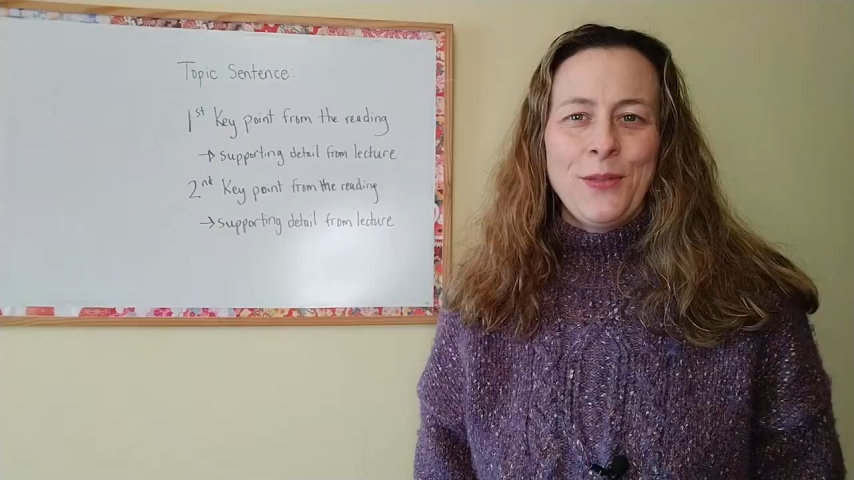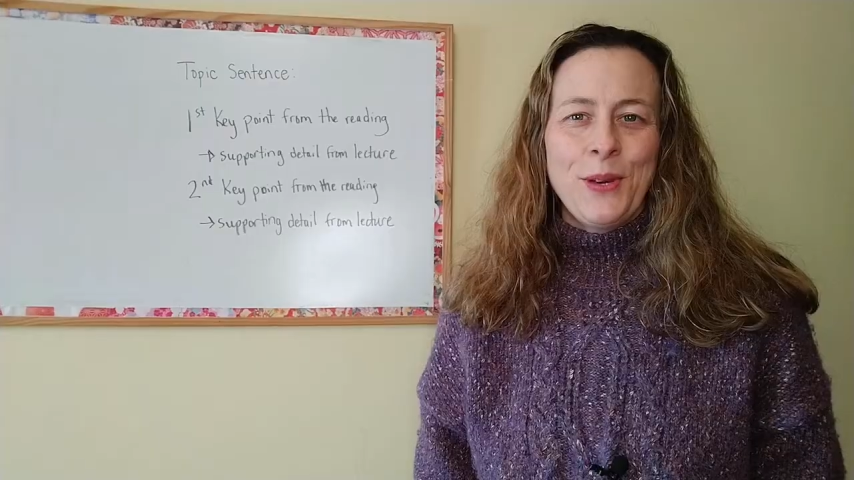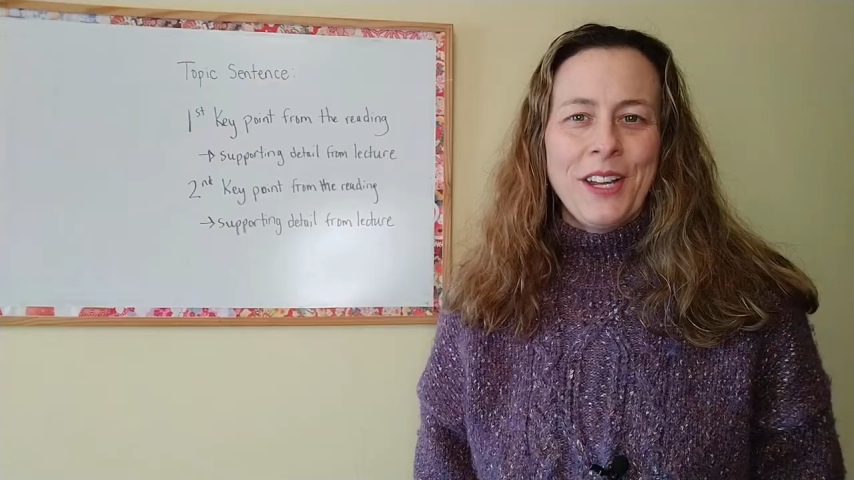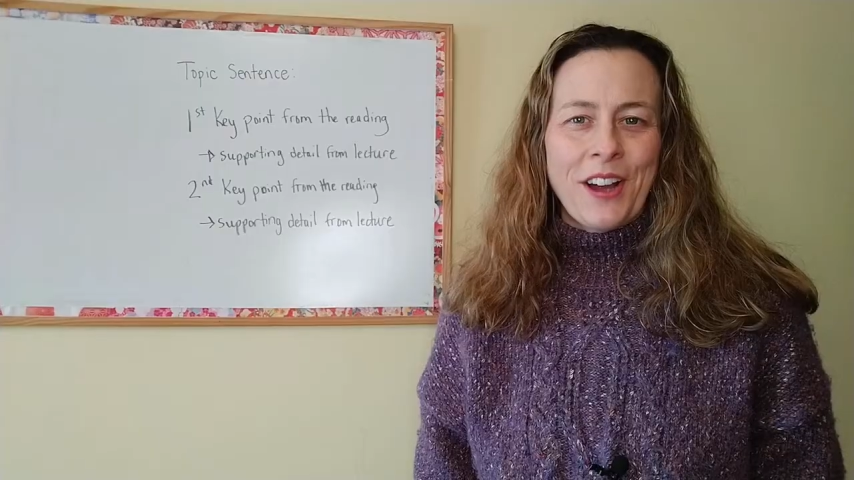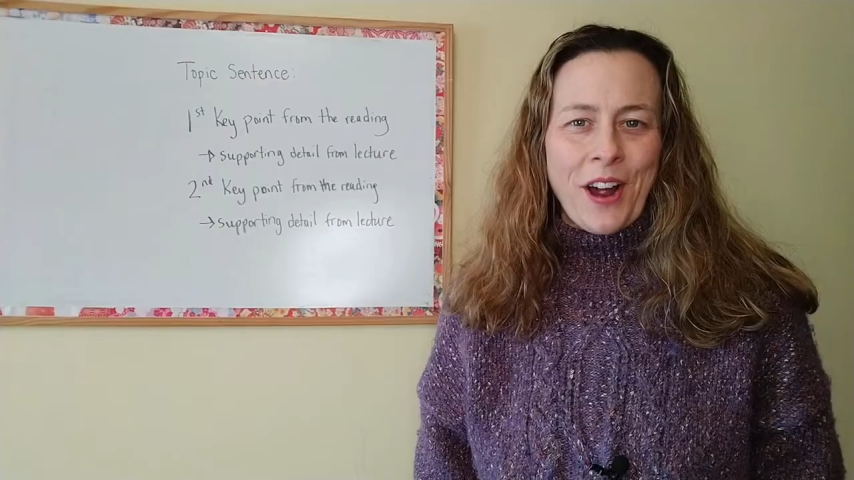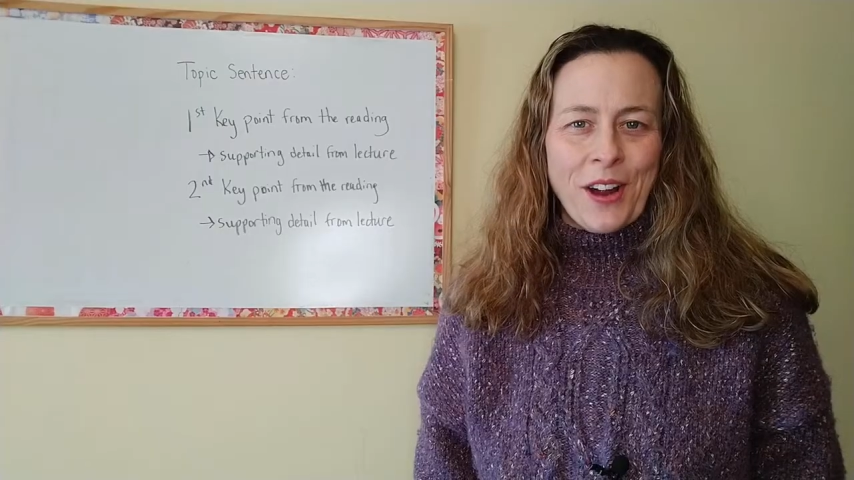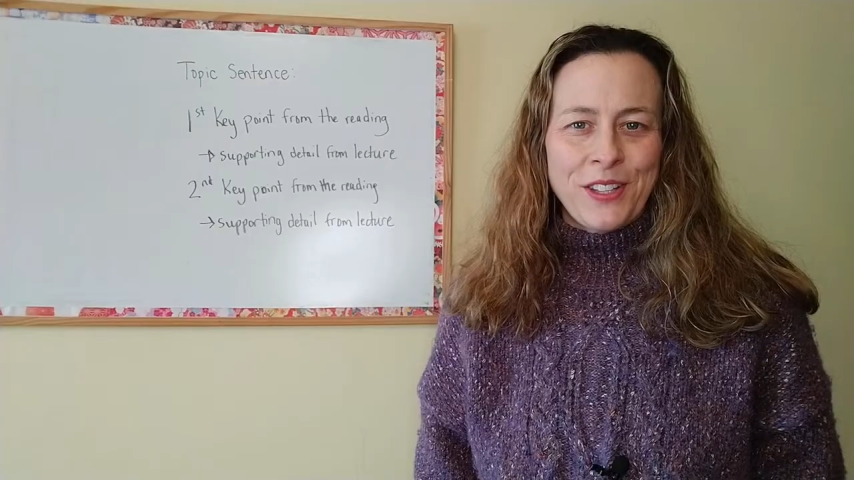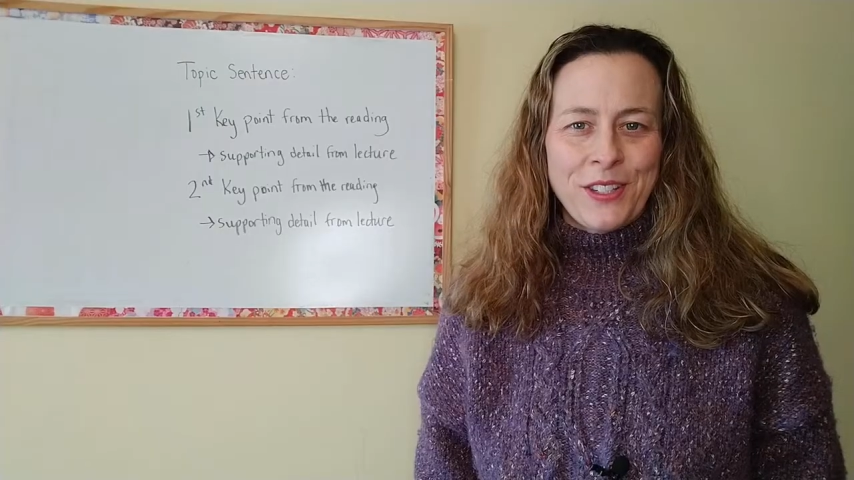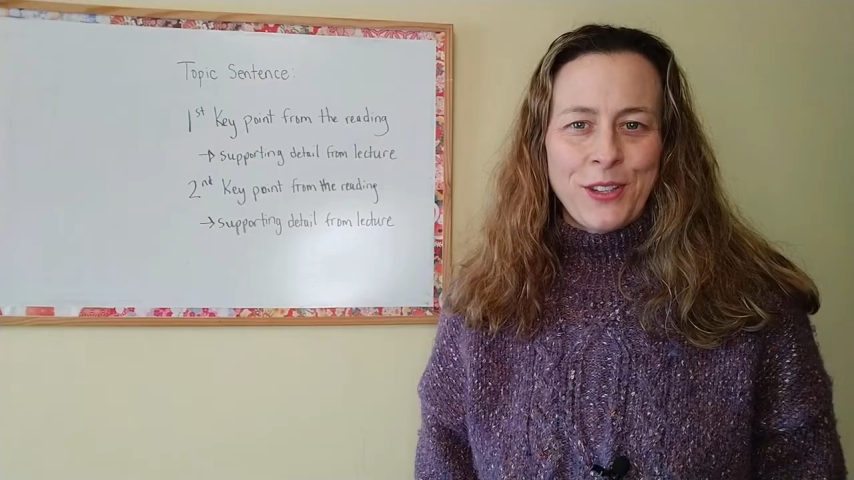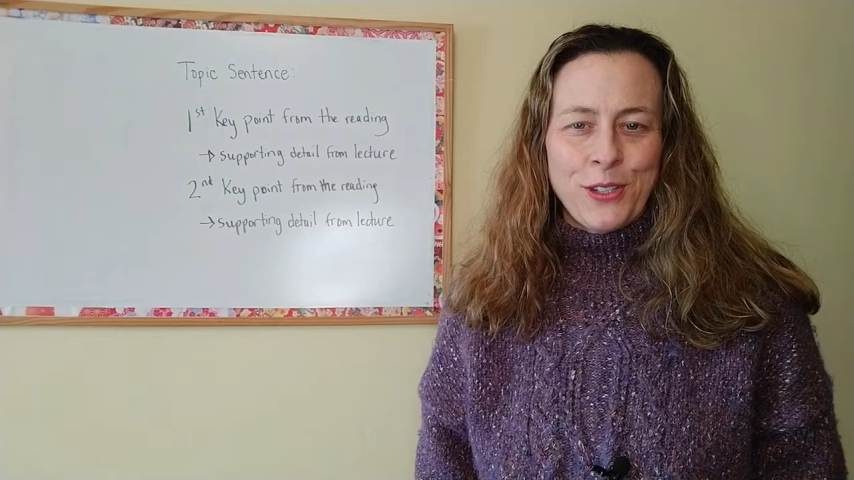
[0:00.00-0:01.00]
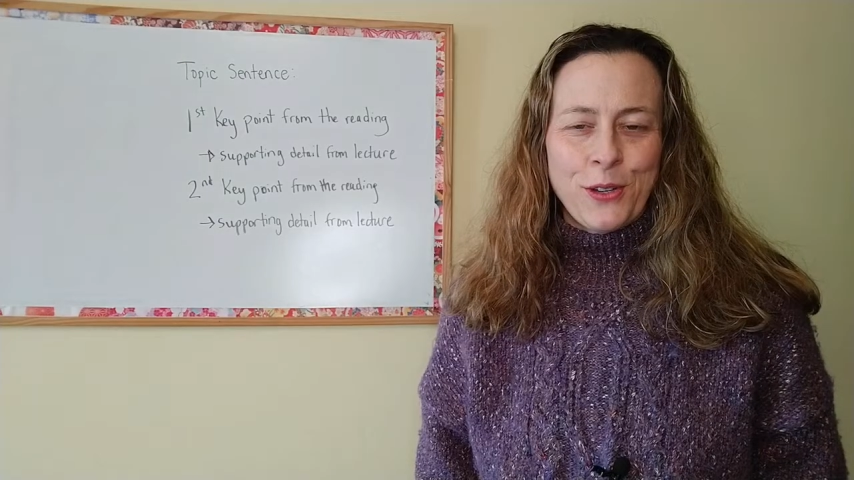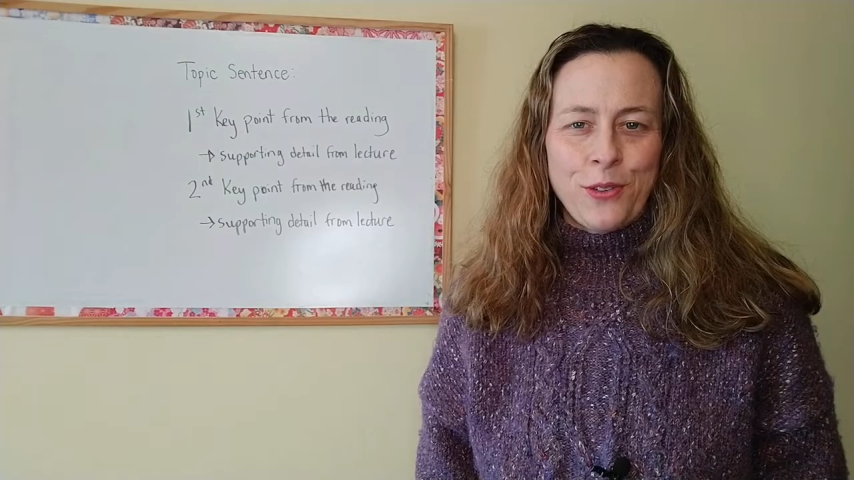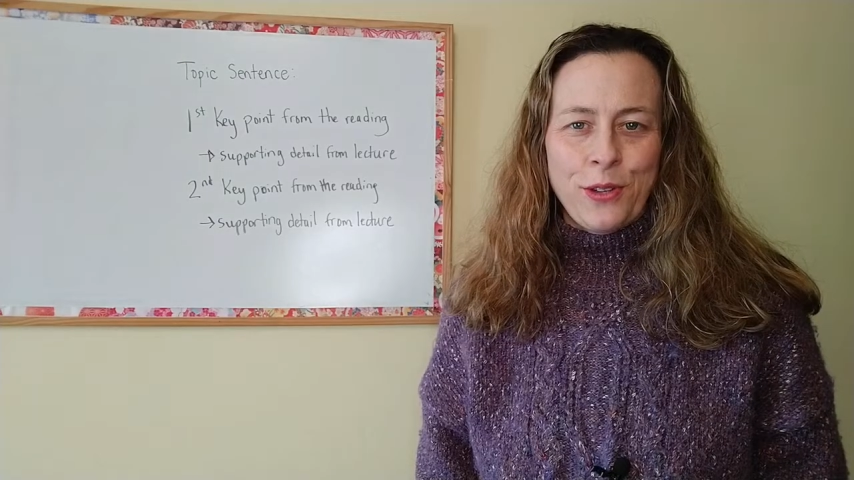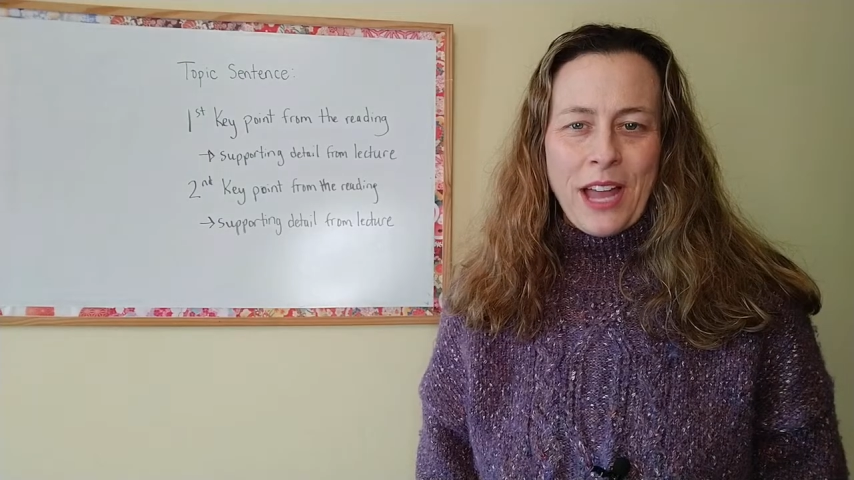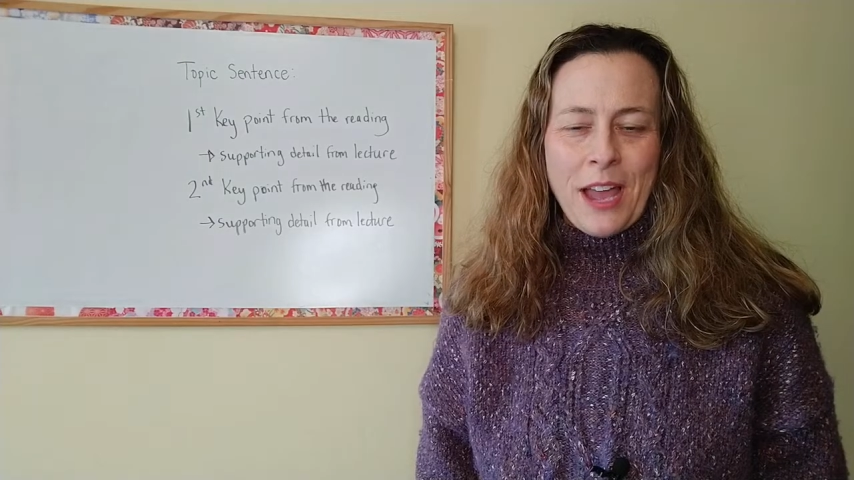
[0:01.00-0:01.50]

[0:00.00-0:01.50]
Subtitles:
regards to the TOEFL